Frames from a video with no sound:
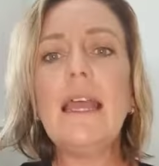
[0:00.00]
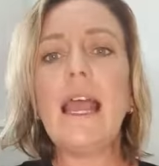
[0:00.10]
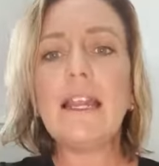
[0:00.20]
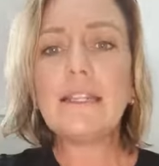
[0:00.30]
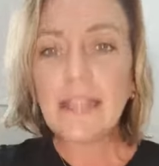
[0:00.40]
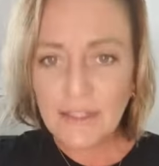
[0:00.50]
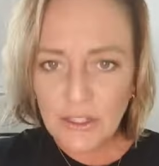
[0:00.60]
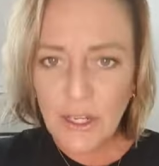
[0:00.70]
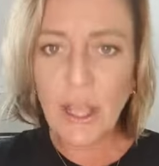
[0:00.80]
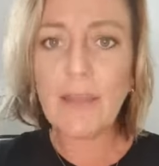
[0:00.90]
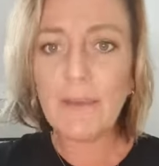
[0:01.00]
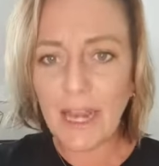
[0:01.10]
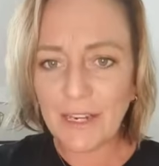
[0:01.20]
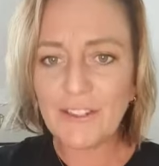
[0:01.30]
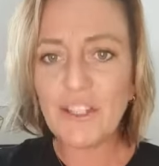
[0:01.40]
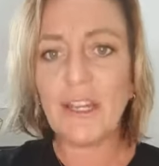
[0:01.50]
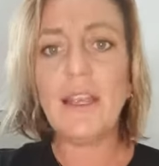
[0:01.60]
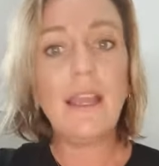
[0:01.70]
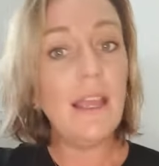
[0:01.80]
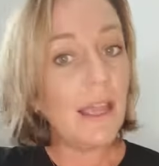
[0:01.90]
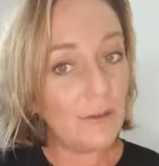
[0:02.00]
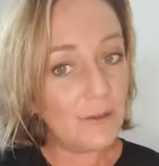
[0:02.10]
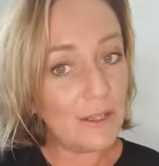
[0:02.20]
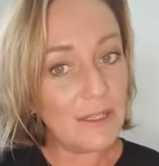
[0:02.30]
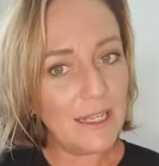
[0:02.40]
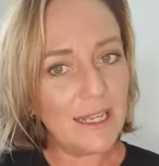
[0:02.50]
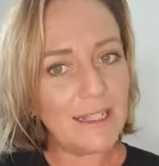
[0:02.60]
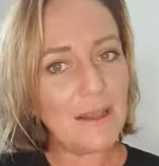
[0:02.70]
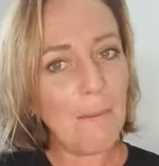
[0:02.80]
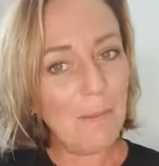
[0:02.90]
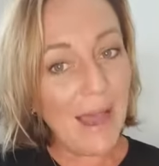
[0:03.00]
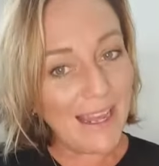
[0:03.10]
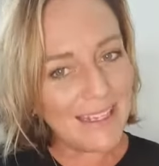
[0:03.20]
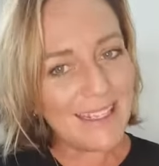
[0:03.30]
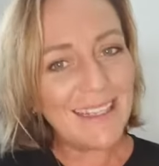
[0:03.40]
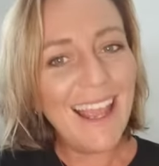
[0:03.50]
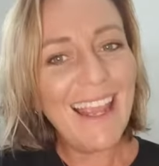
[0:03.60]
and it takes time and energy and all those things. But